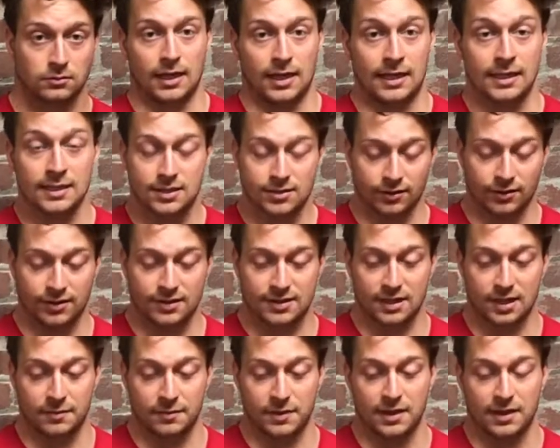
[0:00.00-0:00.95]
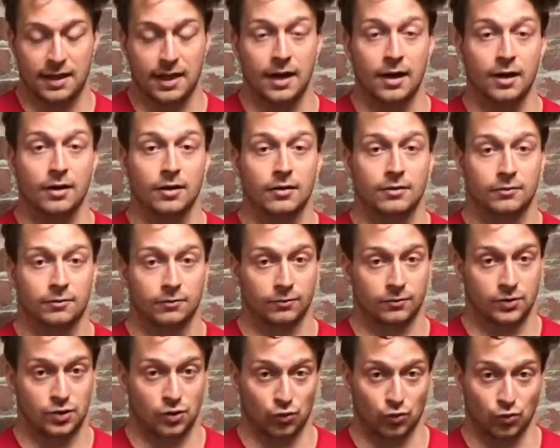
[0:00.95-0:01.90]
Insulin is going to be there
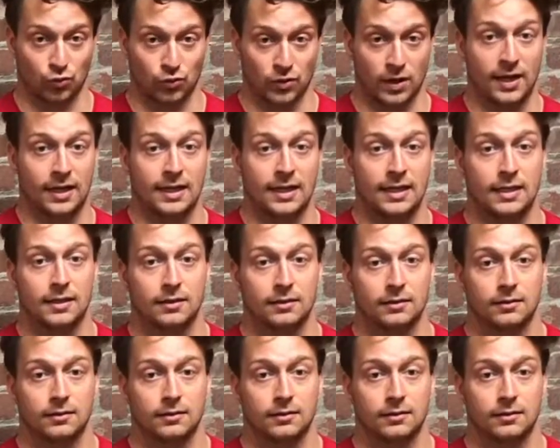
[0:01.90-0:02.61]
to ready